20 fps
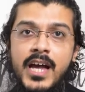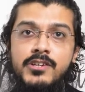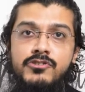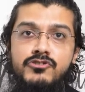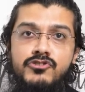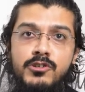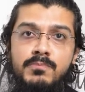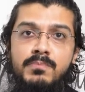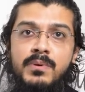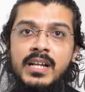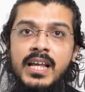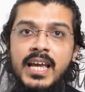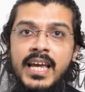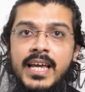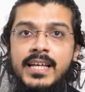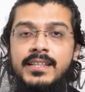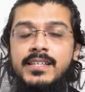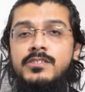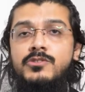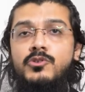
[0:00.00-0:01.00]
and
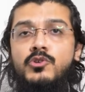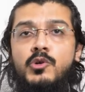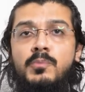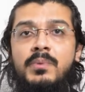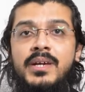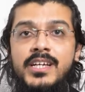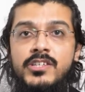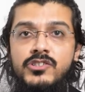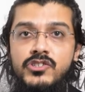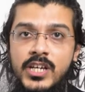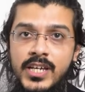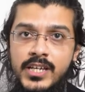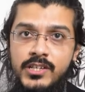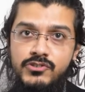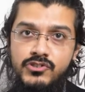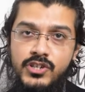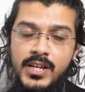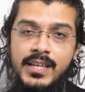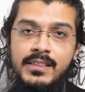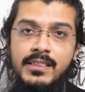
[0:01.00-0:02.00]
AAA, there's going to be a
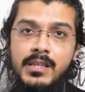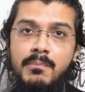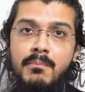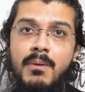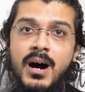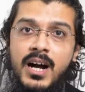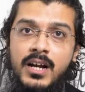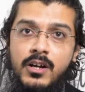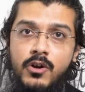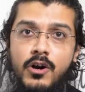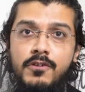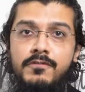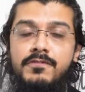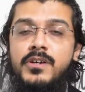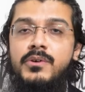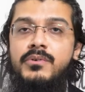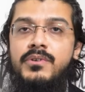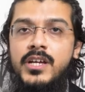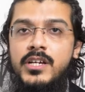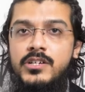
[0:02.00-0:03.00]
change in the mark
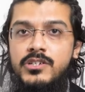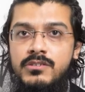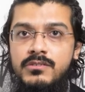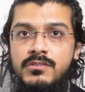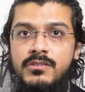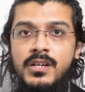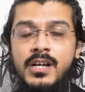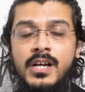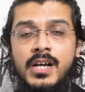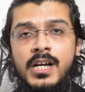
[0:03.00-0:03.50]
configuration.